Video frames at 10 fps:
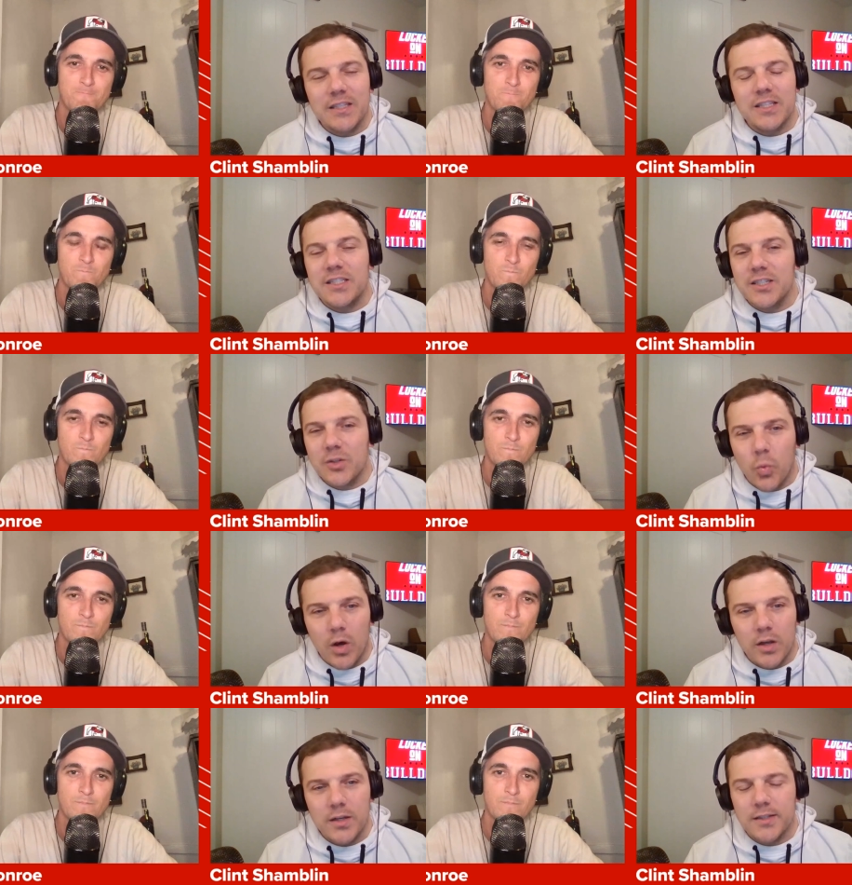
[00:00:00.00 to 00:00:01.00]
Speaker 1: It's year
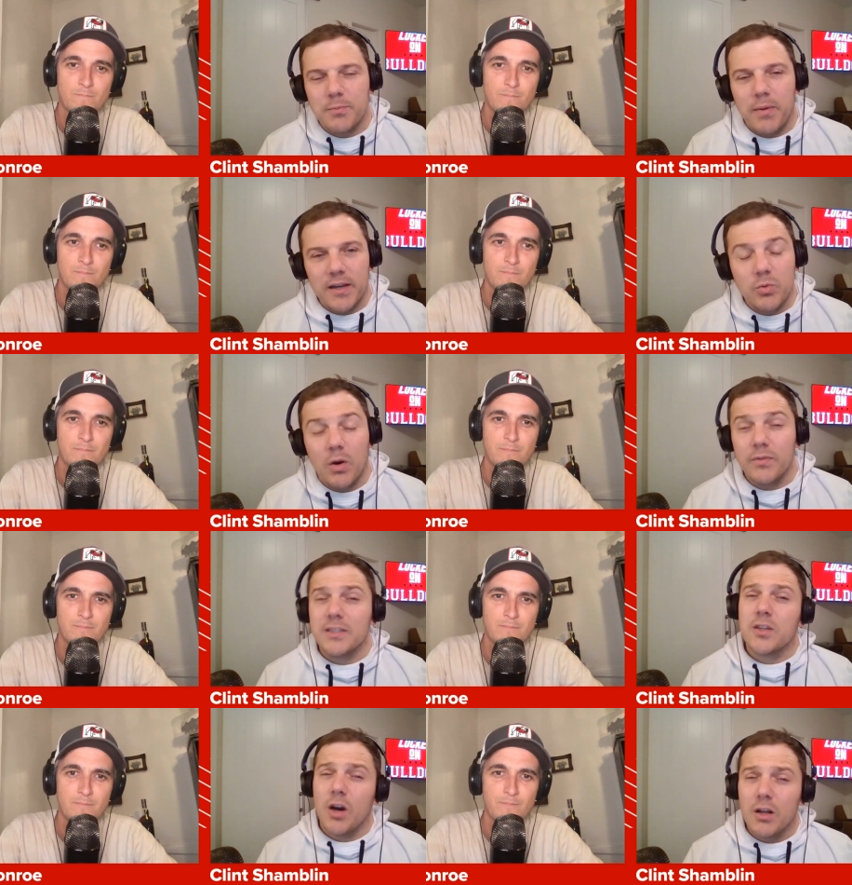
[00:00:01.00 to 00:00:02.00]
one. It's Pac twelve. It's
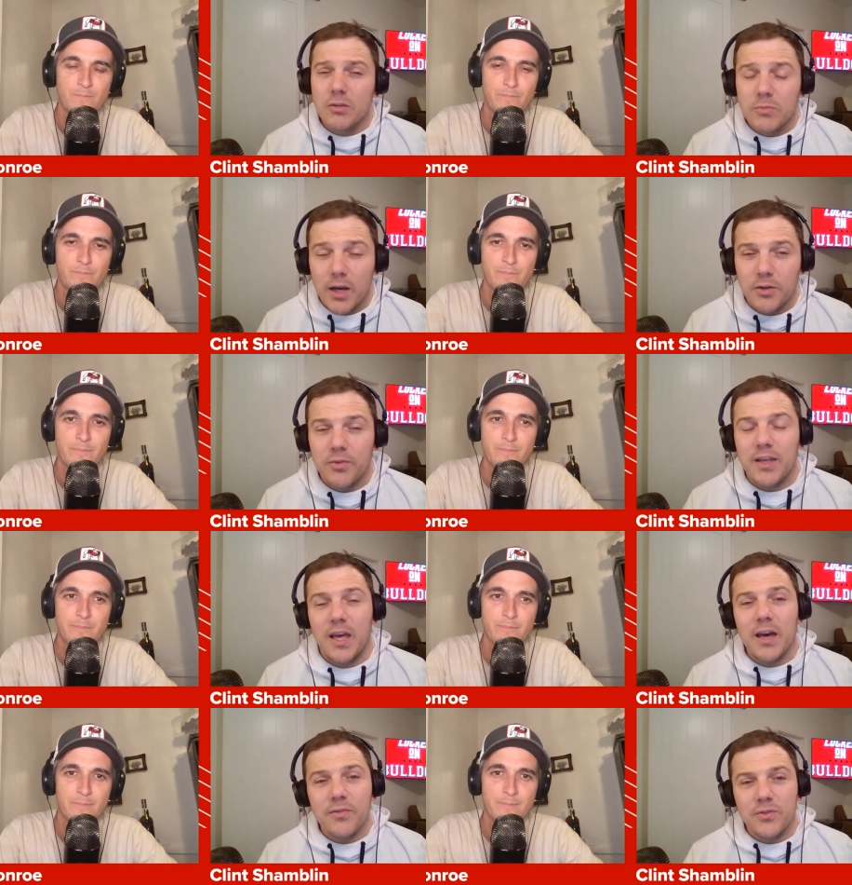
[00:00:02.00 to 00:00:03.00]
Colorado. They
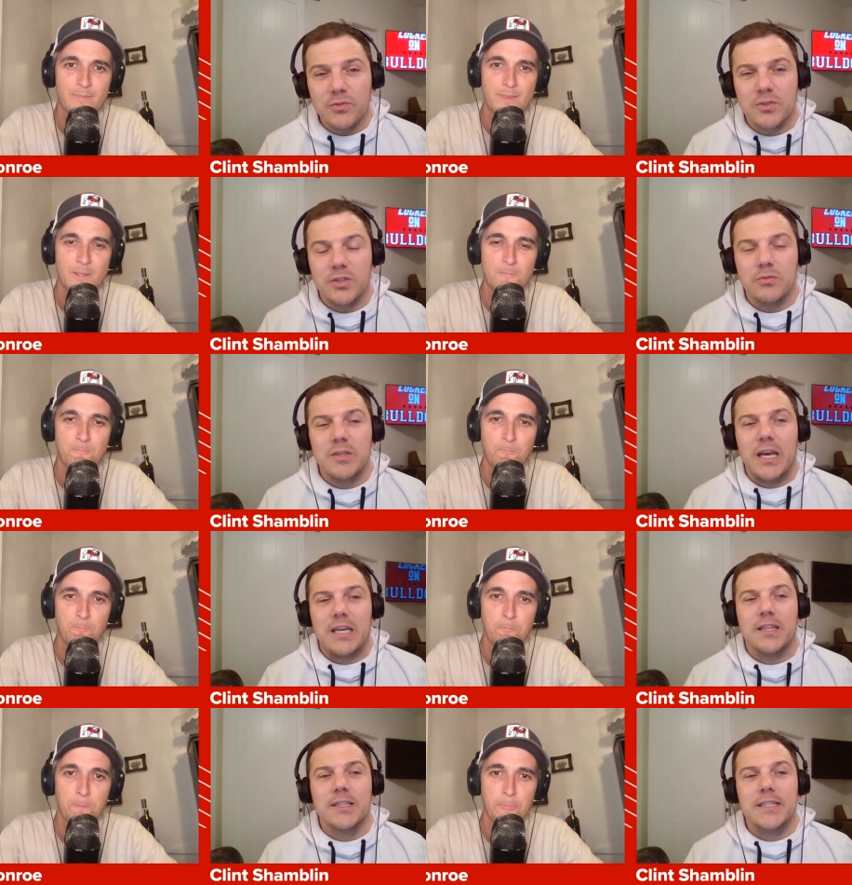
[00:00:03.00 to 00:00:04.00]
have no student
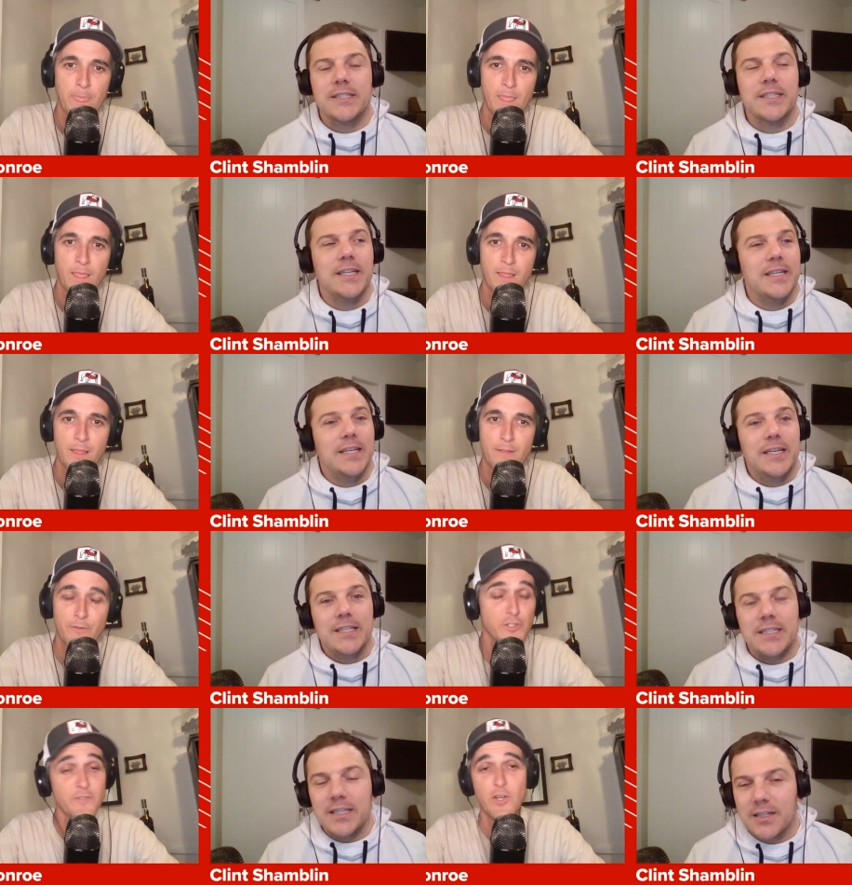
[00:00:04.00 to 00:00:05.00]
athletes.
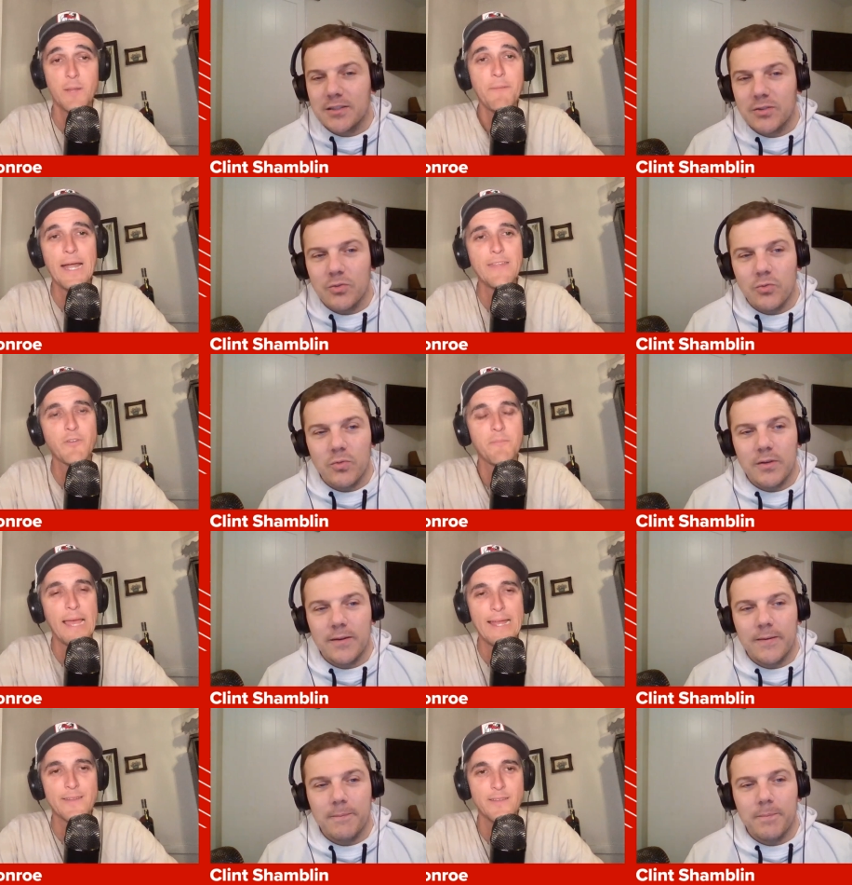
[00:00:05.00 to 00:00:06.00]
Speaker 2: First of Deion's, all, I'm not even
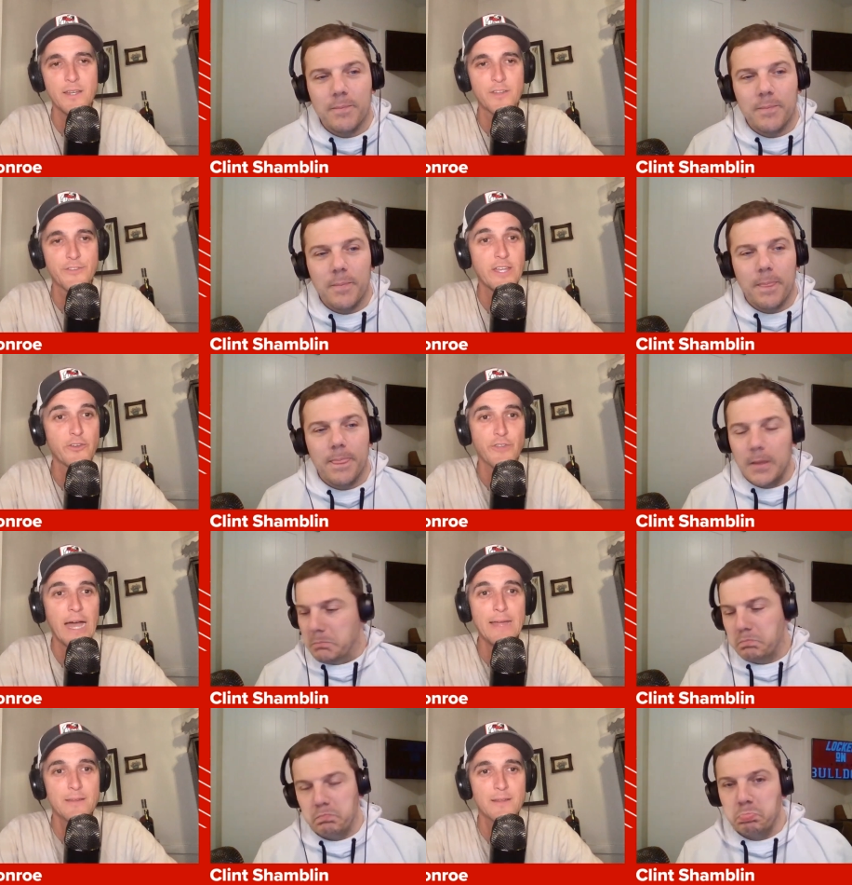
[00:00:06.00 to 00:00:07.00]
mad at Deion Sanders.
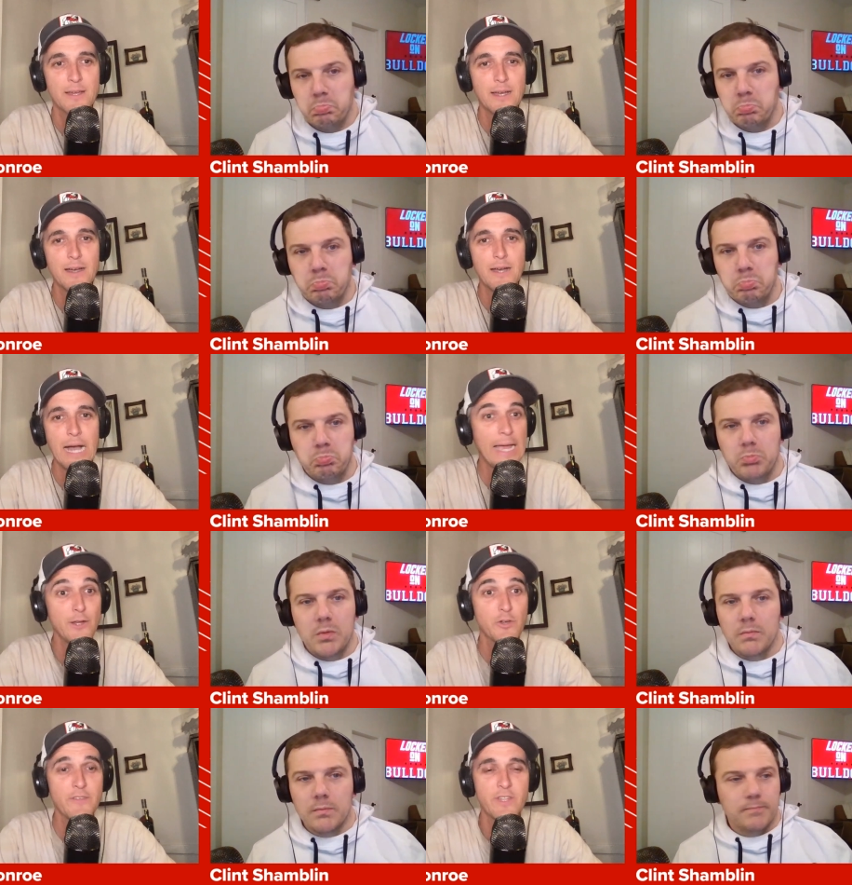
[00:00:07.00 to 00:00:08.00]
I, I don't
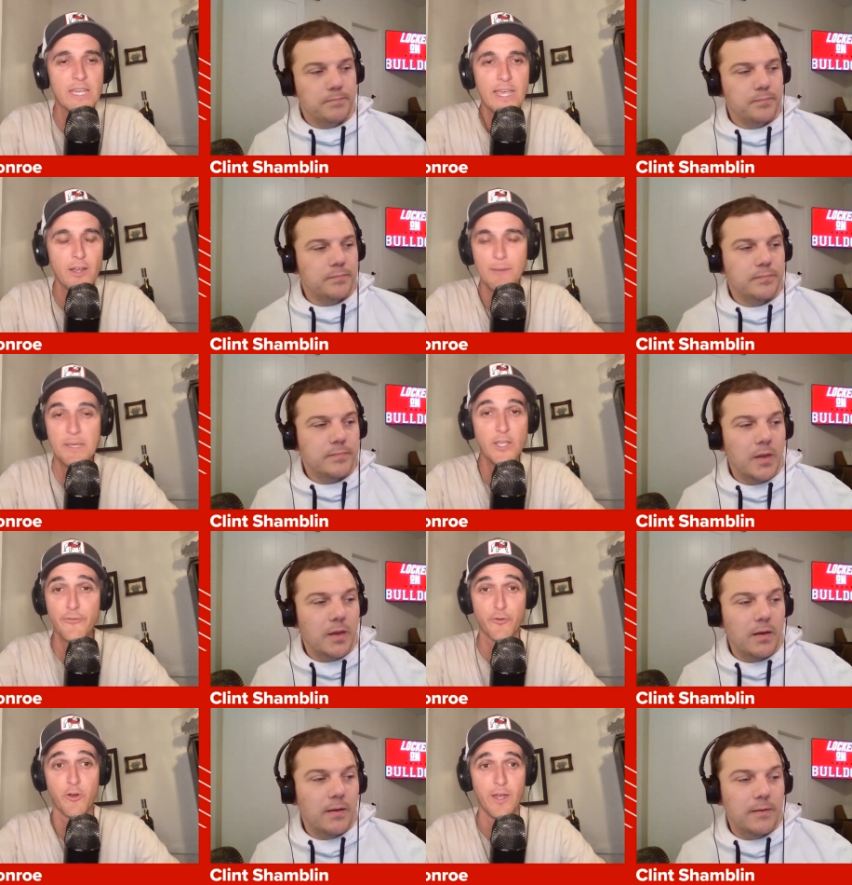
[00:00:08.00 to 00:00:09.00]
even care. I'm here
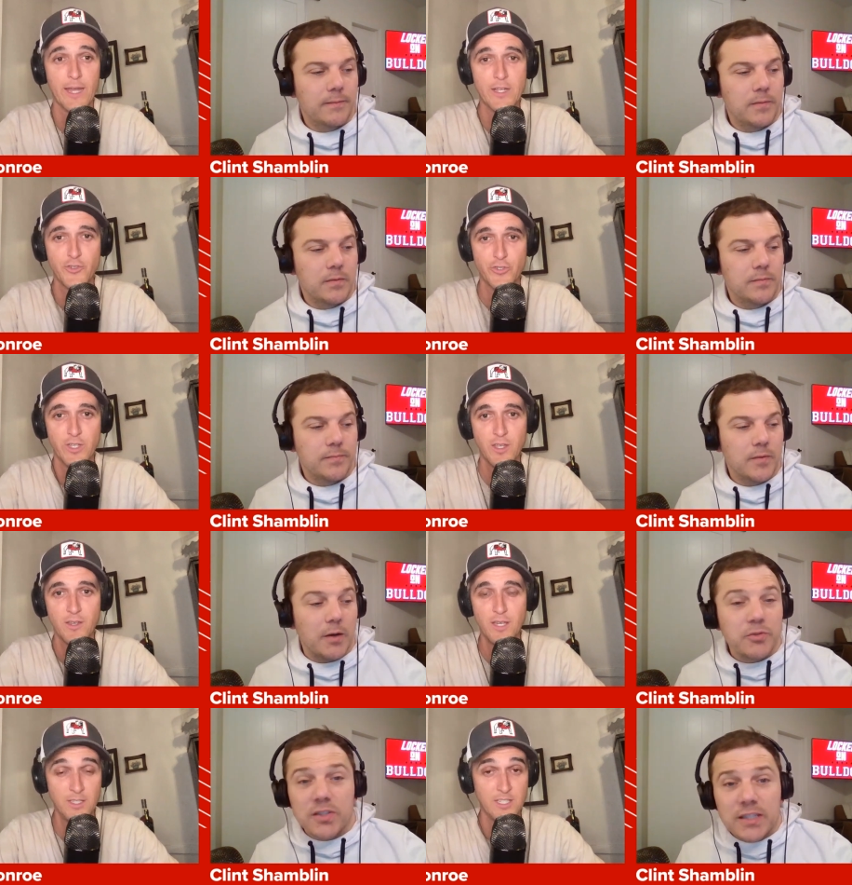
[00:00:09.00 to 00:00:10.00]
for it. Actually,
Speaker 1: it's